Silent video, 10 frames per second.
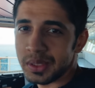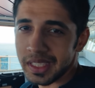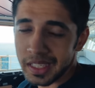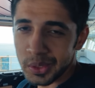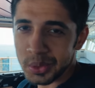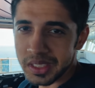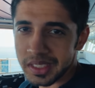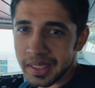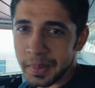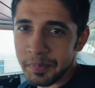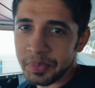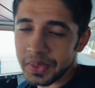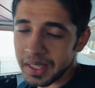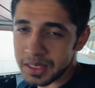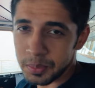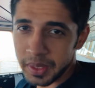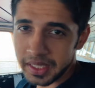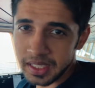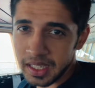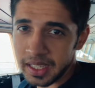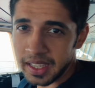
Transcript: Telling you yesterday, there's a big delay,